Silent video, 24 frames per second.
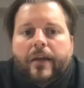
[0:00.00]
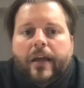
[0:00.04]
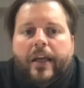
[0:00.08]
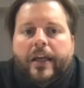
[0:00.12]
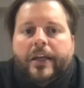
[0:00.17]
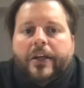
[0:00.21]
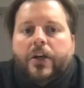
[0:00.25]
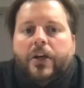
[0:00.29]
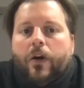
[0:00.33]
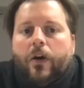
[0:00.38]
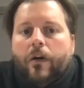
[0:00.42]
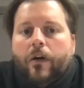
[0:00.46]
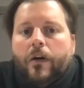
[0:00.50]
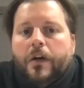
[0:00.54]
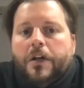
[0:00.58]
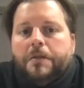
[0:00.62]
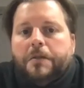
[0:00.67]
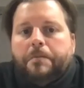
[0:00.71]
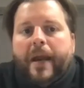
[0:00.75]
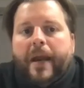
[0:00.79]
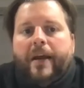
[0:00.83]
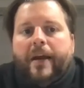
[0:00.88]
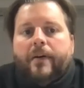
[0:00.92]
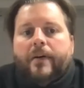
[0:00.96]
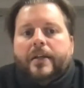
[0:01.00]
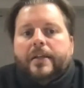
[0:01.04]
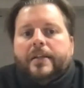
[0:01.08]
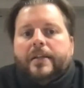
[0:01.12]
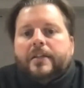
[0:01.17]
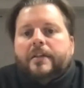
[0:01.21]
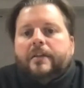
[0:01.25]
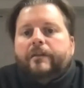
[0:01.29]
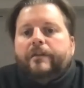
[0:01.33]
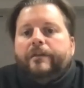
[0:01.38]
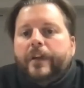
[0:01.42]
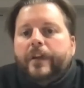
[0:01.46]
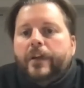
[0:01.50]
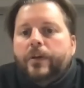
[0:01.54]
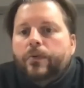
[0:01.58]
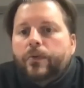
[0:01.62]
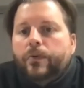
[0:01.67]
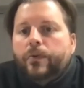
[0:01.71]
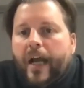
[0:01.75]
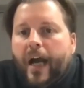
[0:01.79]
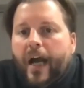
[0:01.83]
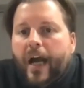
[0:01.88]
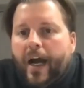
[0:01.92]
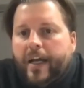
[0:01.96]
encourage parents to
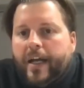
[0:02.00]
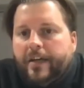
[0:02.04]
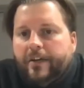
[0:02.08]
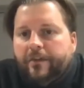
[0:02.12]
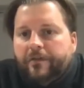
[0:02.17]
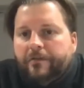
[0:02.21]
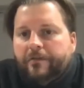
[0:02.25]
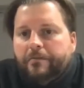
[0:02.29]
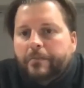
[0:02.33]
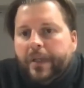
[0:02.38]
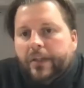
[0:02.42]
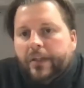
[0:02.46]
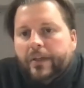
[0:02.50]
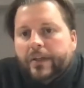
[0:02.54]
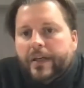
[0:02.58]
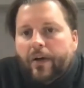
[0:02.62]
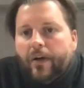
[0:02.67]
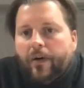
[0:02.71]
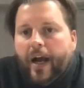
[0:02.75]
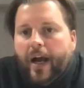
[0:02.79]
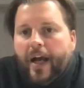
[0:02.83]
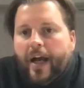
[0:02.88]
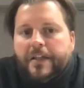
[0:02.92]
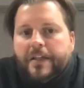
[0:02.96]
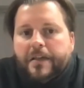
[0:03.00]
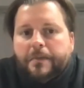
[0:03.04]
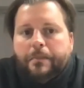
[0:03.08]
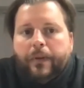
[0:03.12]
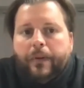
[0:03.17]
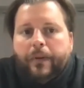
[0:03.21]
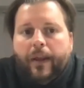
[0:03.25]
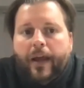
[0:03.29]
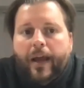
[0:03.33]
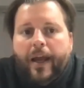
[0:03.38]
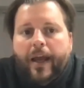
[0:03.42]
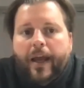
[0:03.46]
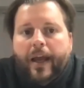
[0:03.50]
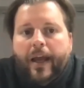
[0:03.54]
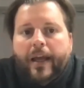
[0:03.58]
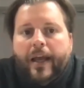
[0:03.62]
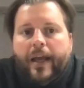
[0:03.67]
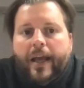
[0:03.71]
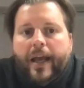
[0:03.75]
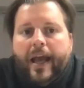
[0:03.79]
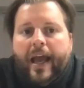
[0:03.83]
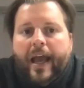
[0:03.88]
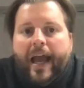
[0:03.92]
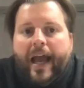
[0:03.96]
view kind of militarized play
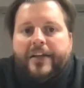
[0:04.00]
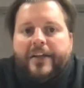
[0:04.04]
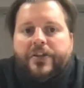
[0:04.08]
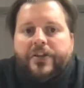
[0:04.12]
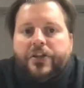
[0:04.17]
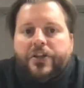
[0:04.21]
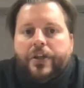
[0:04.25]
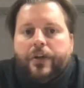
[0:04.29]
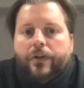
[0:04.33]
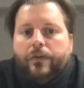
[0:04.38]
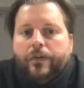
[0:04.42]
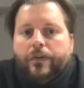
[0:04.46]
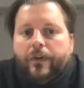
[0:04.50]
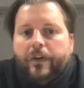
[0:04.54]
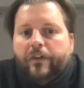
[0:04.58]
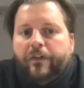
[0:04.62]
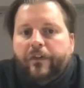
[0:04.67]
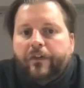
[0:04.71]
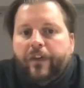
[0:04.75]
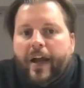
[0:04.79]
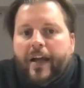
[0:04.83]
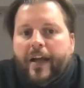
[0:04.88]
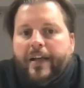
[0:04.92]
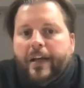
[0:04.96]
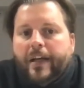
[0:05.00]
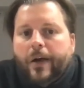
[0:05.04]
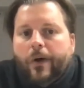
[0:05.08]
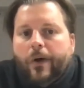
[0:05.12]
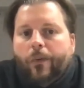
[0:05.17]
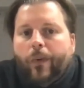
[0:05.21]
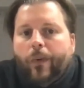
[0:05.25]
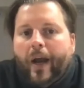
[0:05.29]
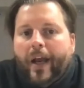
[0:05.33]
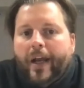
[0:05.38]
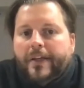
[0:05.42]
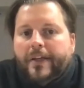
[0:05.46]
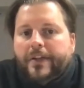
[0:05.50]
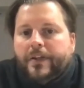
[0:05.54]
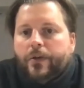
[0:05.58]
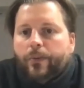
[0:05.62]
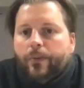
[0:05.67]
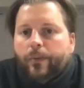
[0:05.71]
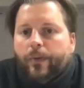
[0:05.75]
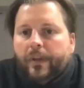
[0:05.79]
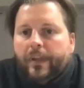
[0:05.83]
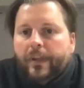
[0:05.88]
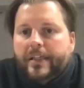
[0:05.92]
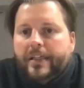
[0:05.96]
as children finding a way to
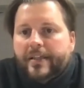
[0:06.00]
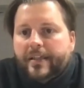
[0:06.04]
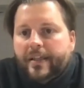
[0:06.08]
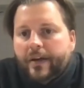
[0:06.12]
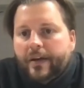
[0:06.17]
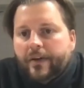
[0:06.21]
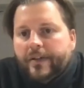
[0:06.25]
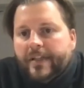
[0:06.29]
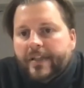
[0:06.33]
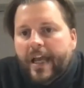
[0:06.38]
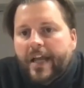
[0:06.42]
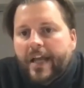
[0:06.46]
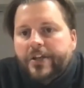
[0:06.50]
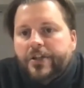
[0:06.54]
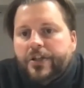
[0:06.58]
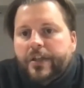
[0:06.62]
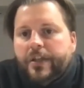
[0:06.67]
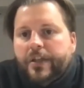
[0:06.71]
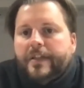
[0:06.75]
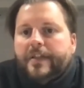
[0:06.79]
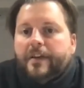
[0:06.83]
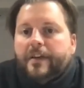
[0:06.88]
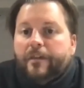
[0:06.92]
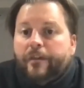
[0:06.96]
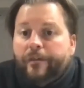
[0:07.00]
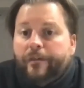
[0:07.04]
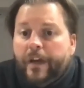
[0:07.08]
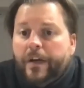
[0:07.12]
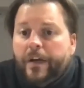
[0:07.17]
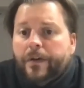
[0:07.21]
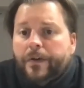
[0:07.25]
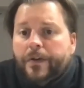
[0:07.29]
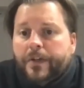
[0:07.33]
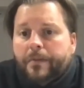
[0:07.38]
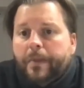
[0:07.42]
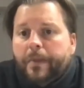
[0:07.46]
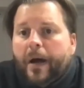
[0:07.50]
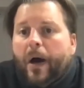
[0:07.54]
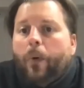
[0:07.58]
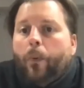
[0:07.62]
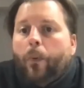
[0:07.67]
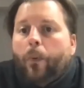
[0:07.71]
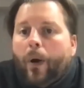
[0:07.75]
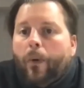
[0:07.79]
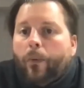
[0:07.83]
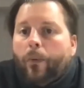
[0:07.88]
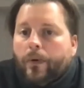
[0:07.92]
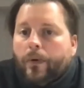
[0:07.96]
release their tensions and fears about
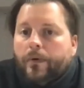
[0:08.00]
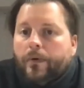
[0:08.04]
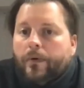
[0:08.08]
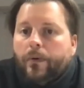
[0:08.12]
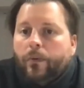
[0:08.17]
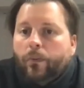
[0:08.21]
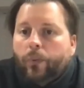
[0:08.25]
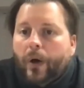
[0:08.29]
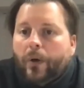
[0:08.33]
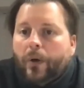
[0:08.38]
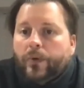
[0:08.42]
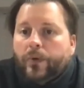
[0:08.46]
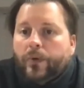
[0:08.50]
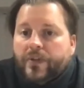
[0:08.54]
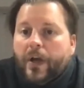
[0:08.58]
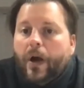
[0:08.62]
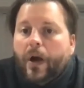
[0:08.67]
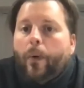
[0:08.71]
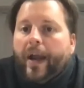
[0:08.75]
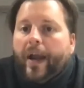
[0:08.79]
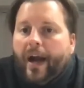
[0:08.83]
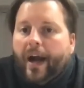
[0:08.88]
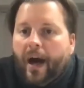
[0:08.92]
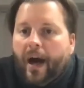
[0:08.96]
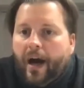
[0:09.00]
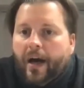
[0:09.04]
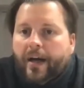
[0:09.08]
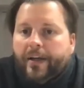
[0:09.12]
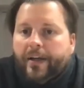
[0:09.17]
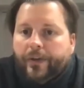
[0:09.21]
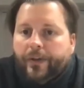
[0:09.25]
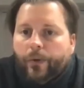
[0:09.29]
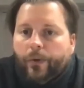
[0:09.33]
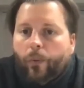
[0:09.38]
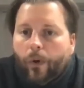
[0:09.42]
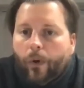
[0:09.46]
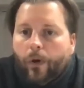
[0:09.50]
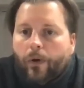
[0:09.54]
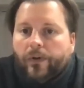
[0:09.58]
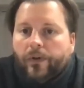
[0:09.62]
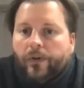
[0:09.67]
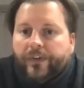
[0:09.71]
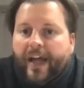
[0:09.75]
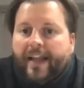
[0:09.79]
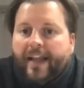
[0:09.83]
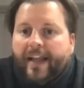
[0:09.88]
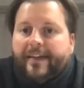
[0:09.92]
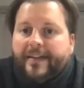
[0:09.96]
what were what was going on in the
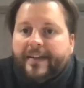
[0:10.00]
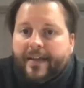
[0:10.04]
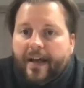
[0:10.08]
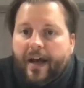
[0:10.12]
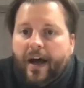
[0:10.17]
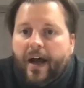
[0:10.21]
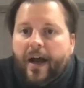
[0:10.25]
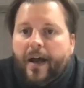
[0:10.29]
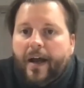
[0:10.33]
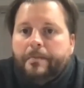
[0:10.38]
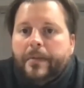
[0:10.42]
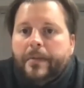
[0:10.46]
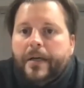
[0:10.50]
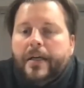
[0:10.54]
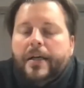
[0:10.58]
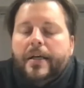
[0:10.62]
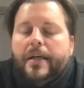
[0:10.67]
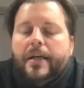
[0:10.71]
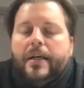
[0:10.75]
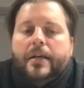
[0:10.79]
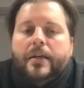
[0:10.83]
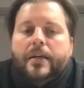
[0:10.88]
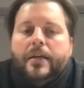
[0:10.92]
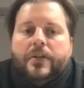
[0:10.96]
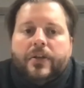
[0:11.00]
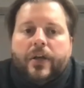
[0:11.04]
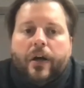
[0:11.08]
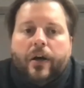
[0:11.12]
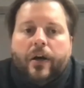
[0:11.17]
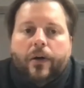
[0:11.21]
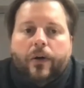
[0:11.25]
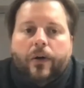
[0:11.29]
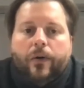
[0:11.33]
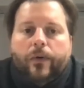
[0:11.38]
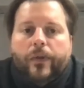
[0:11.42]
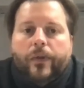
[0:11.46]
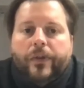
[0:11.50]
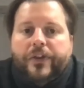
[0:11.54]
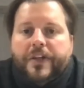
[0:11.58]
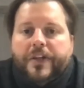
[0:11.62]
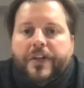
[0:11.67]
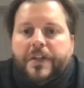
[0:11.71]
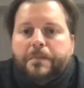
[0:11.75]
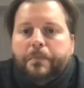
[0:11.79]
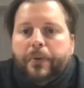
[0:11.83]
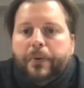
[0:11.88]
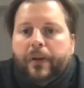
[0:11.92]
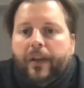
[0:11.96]
world at the time. So
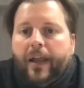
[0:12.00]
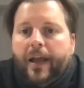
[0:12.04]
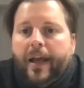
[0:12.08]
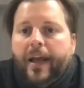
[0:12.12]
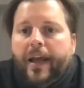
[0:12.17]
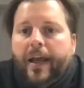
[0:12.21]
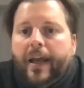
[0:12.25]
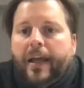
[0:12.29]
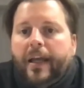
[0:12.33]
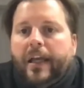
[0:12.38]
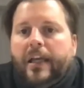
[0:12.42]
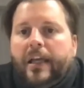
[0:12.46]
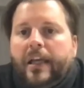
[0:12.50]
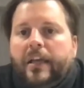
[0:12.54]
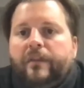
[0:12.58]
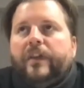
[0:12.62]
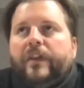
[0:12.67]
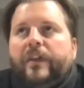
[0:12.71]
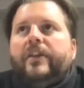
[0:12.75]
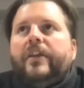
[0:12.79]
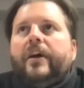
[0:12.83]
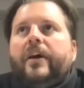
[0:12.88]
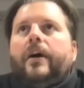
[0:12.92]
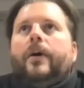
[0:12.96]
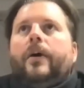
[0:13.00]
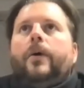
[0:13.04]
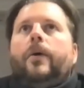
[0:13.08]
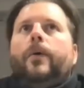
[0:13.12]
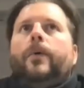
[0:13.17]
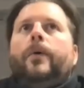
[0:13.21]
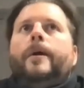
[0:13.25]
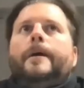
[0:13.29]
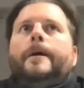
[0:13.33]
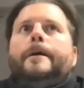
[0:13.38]
this play, even though